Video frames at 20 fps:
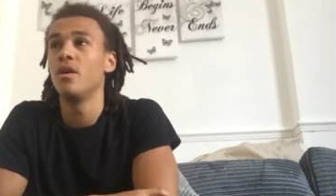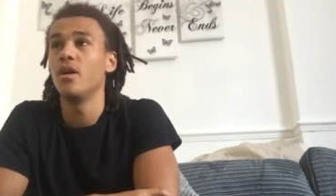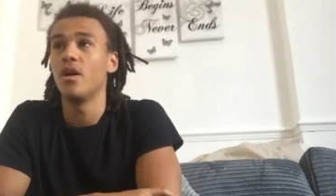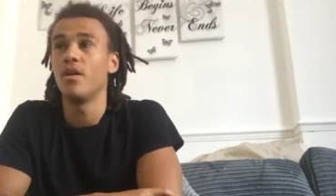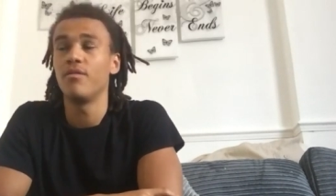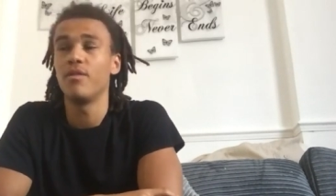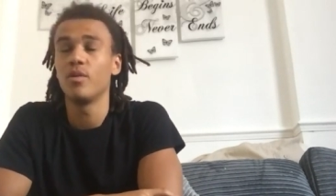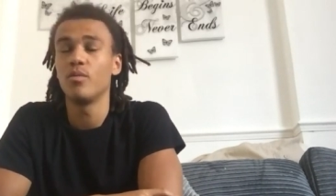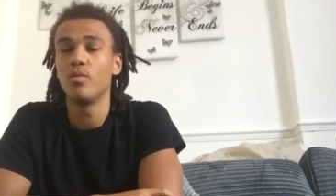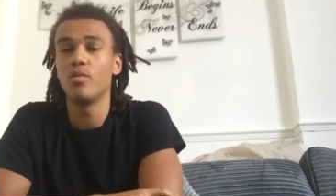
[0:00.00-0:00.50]
I
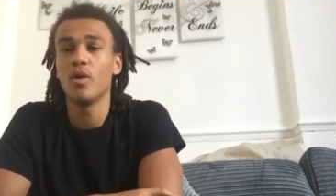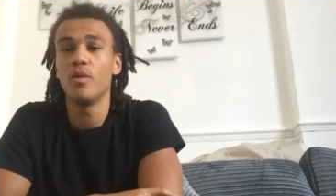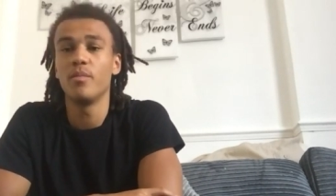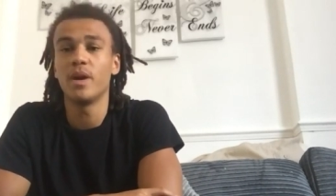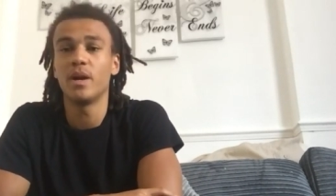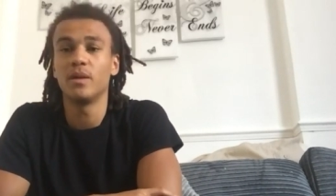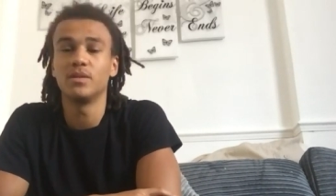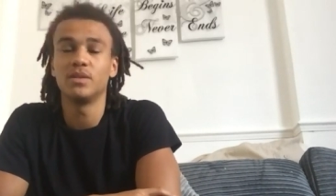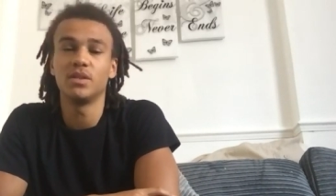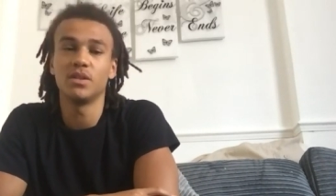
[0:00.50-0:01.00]
think we won't be
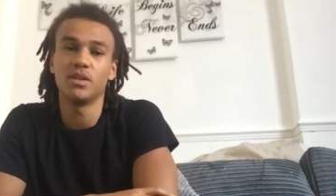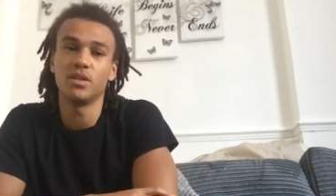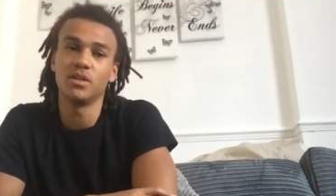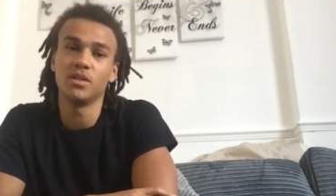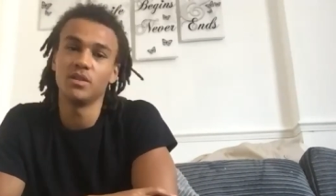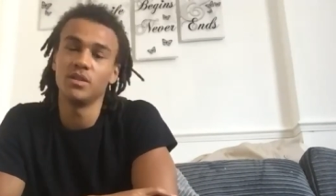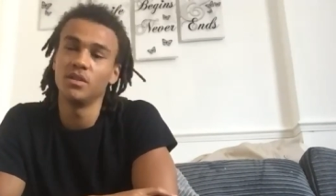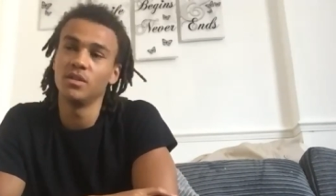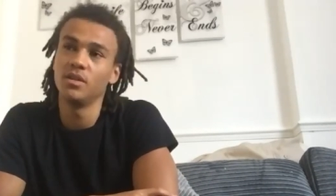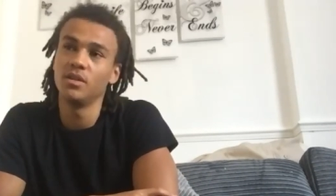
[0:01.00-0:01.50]
able to
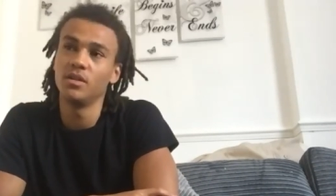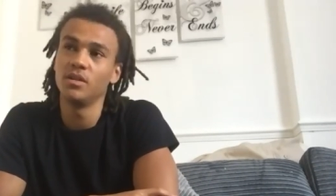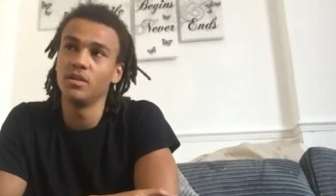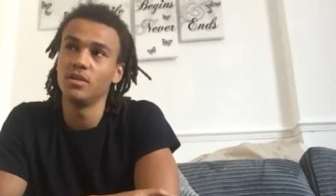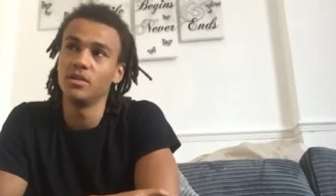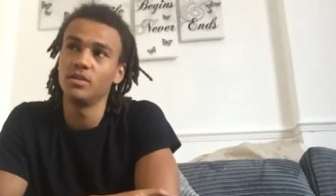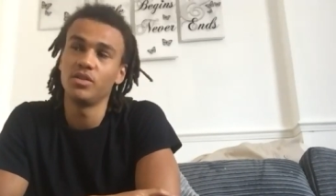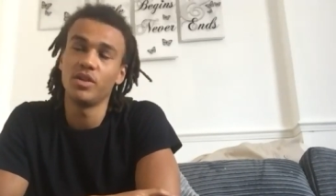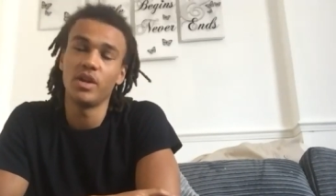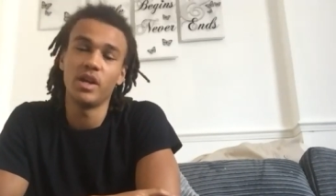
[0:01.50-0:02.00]

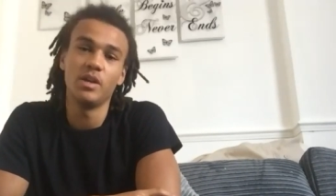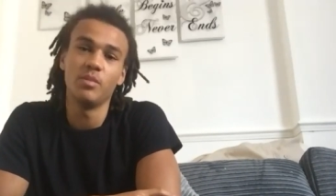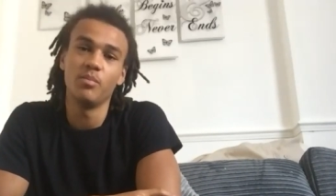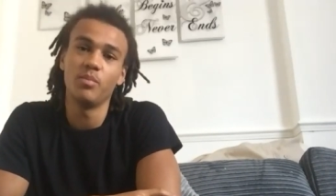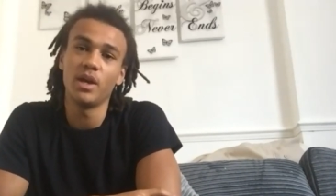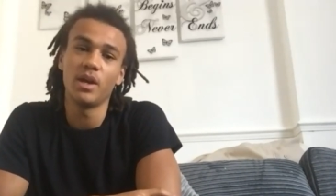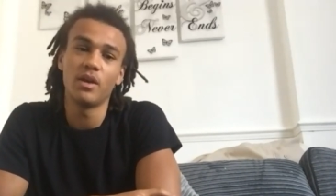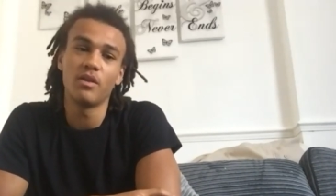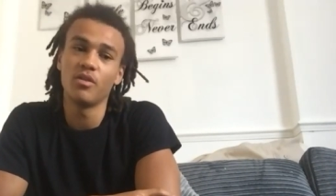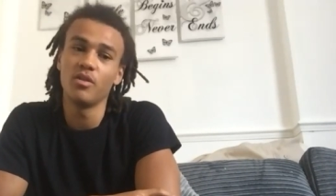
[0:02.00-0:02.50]
train in
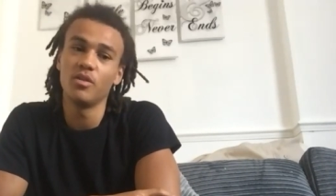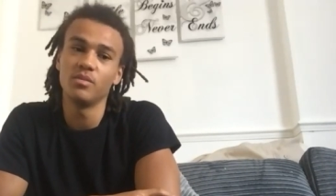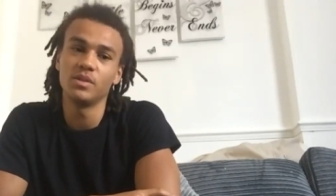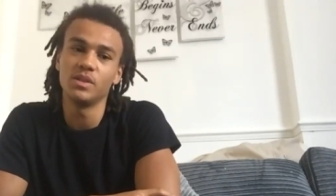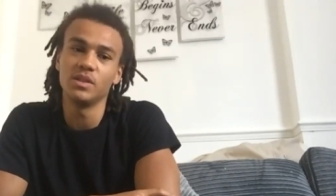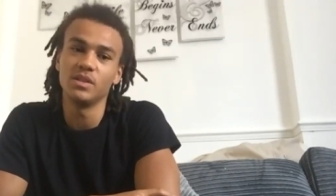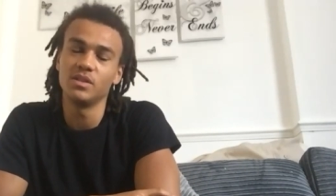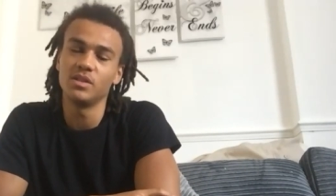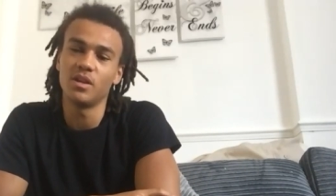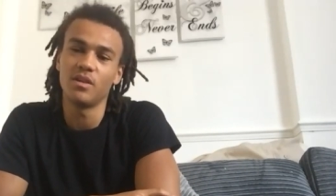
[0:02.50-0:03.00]
big groups
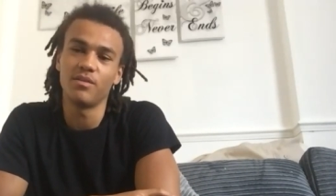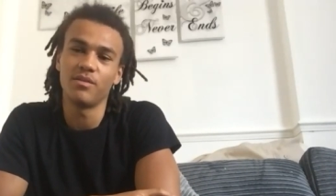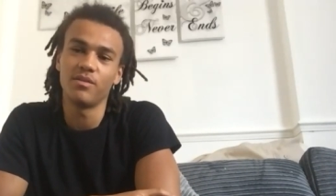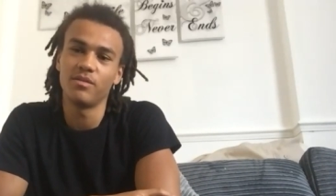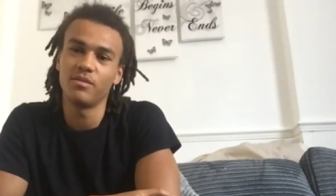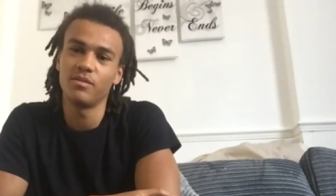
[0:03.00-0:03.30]
and stuff,